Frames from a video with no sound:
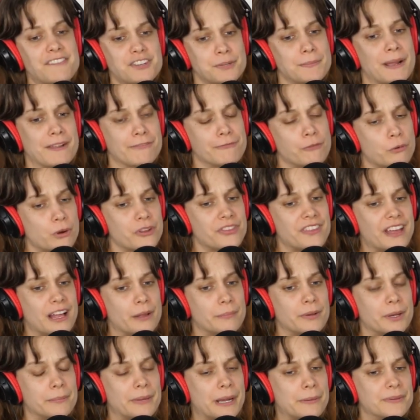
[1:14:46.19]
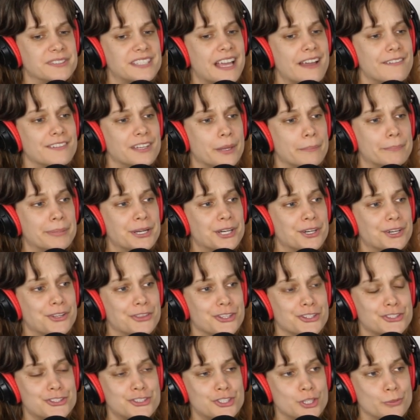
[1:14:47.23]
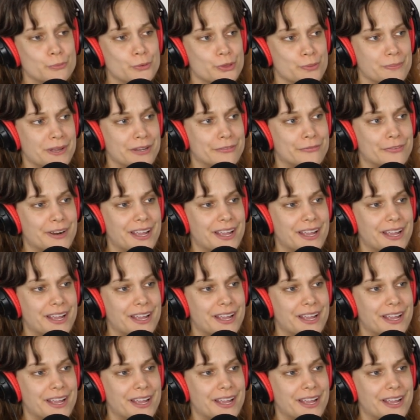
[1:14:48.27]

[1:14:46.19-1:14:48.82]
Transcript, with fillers: after my fourth album, I was having a beer on the stoop with my